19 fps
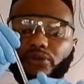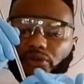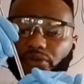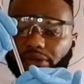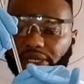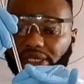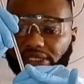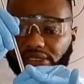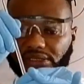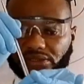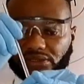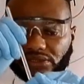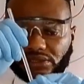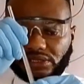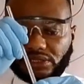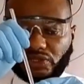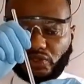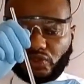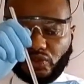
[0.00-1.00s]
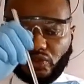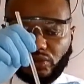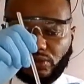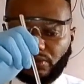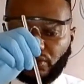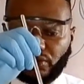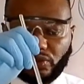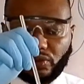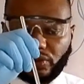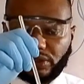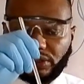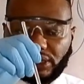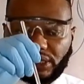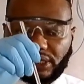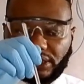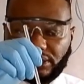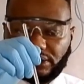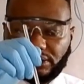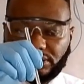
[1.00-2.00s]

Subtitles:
chloride, is soluble in water,